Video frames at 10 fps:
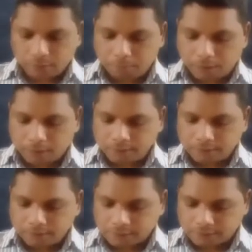But this
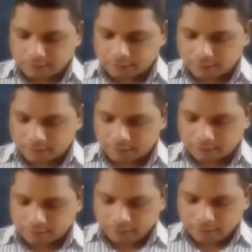is a
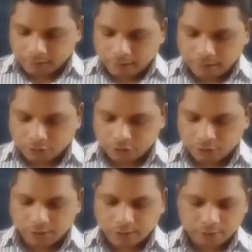
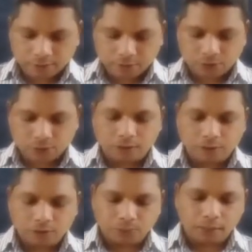history. So that
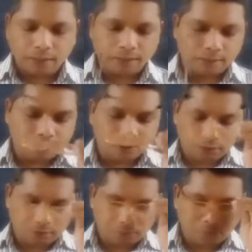is why
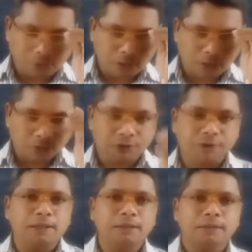we need to
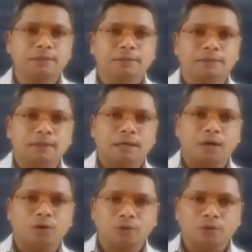study it
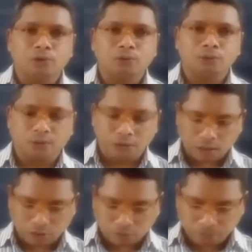according to
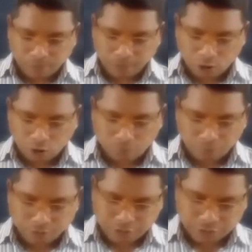the way of
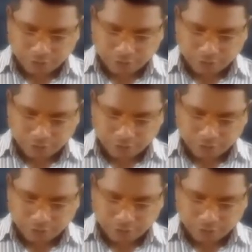history.